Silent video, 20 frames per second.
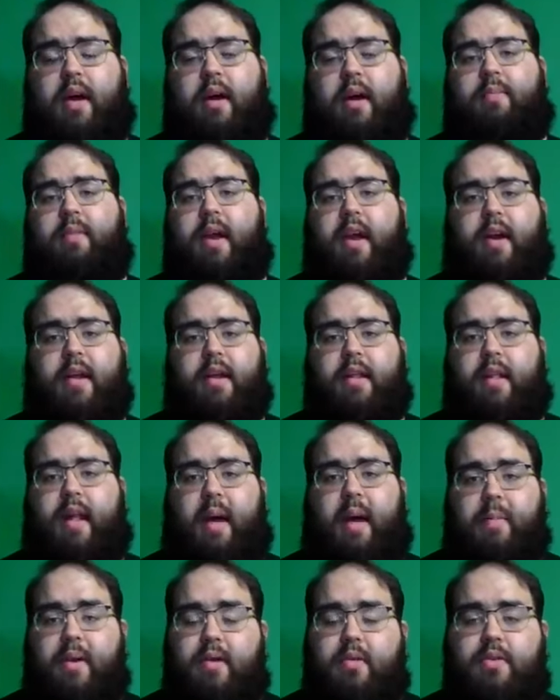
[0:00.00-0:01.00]
I'm not going to
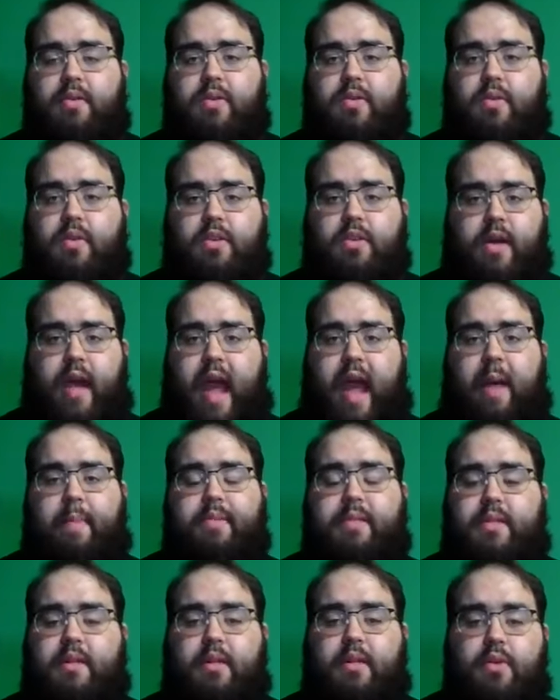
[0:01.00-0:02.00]
lie. Middle schoolers are
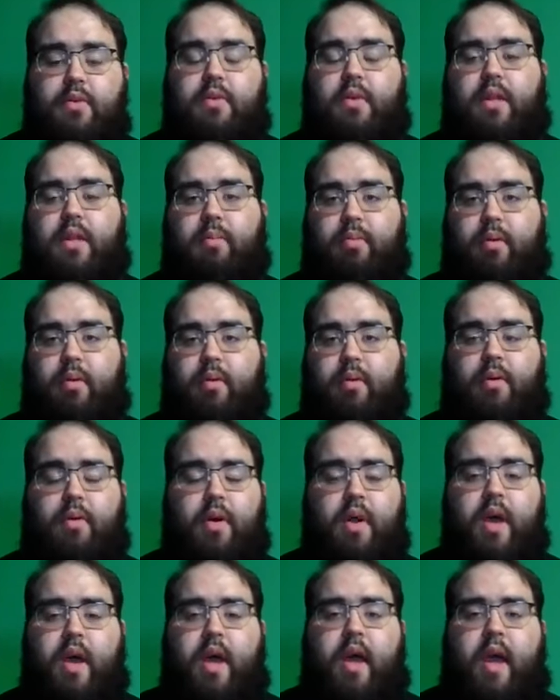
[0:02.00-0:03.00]
absolutely
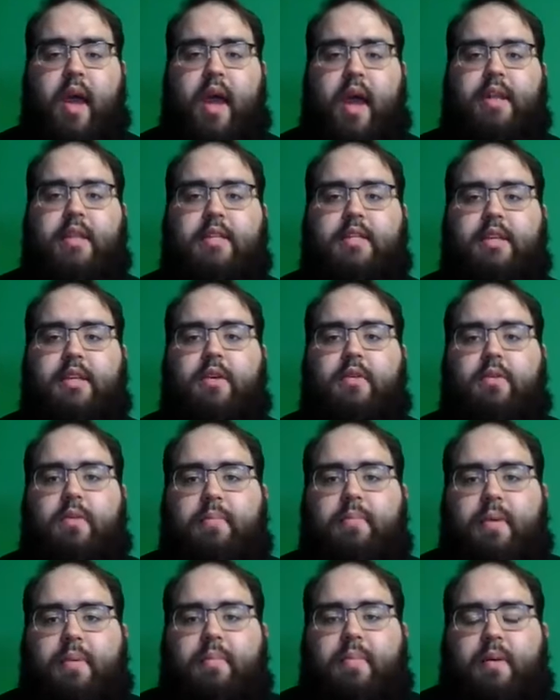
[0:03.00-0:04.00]
brutal. And
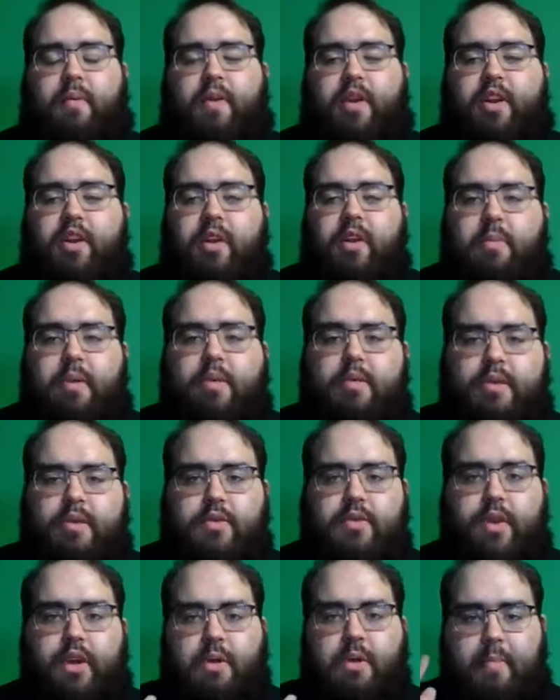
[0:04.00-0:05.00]
so, but when you're in middle
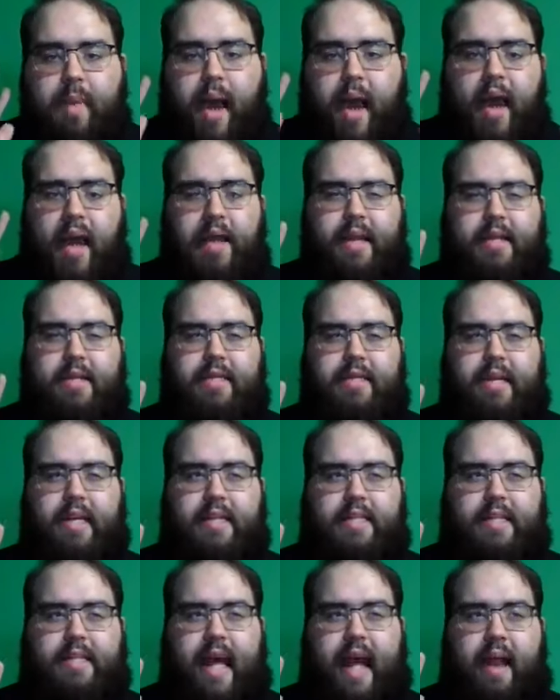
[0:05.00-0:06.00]
school, your mind
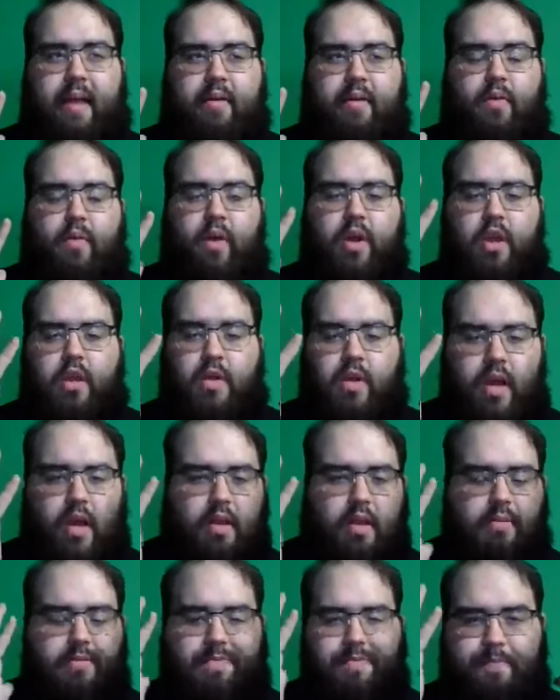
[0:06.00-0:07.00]
is that where you
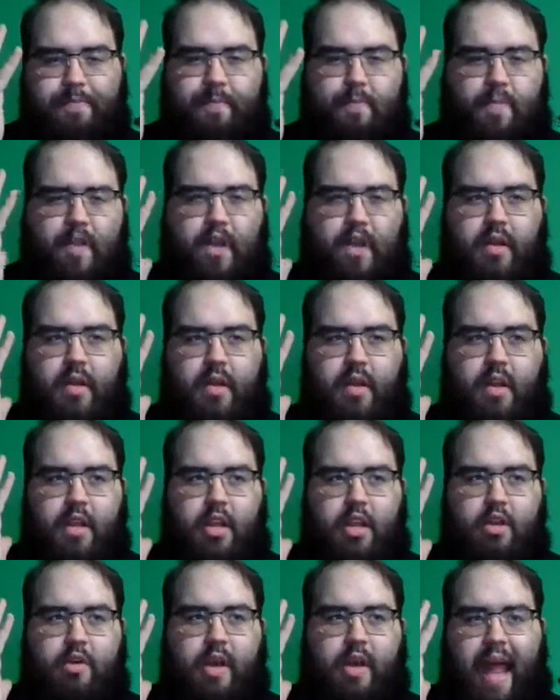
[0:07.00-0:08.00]
can
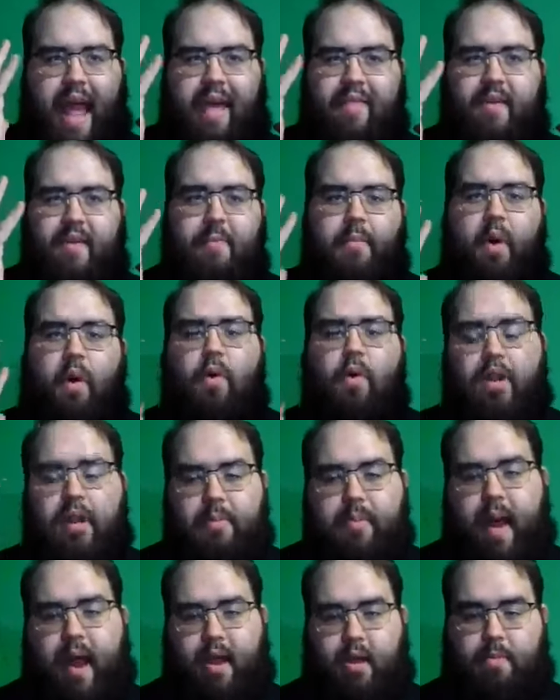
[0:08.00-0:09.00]
have it
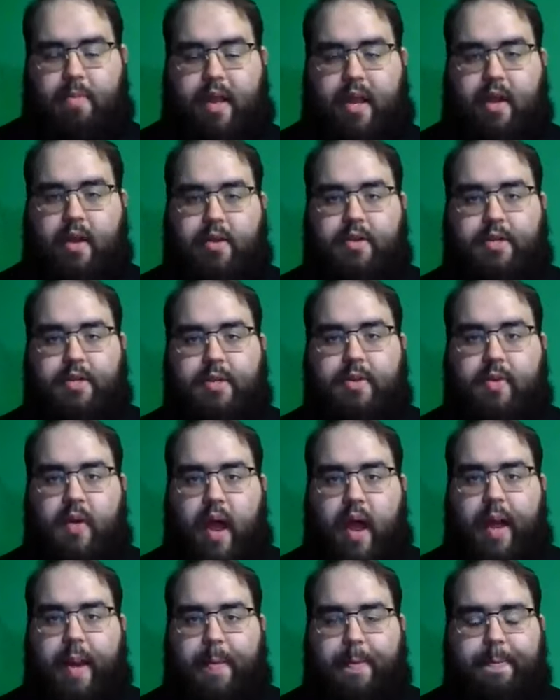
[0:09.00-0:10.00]
molded by your peers,
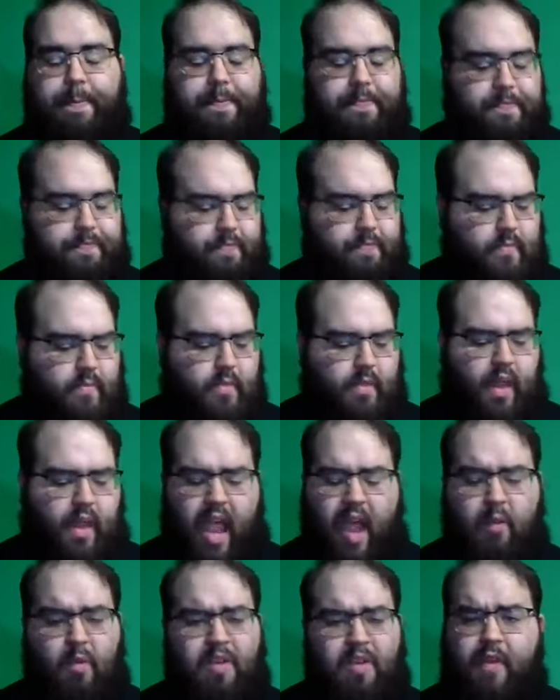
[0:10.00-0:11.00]
right?
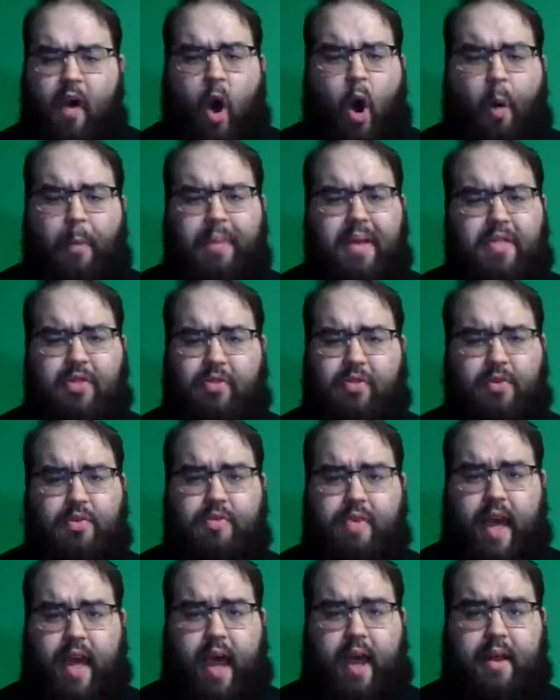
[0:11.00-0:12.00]
And we've all been
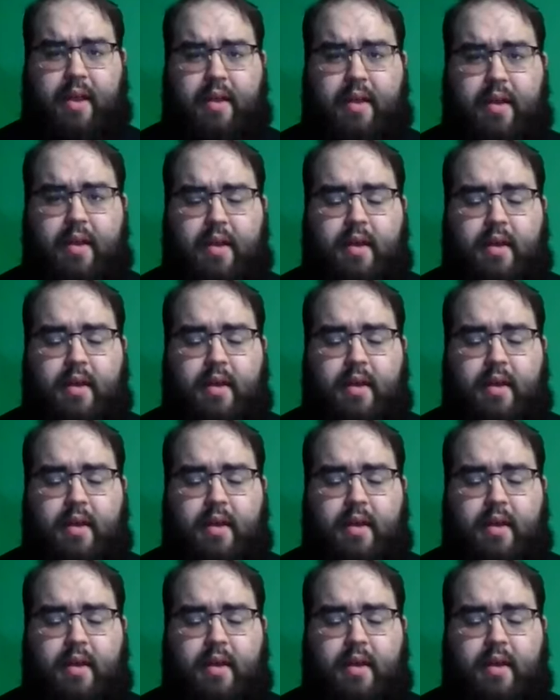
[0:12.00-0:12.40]
through that.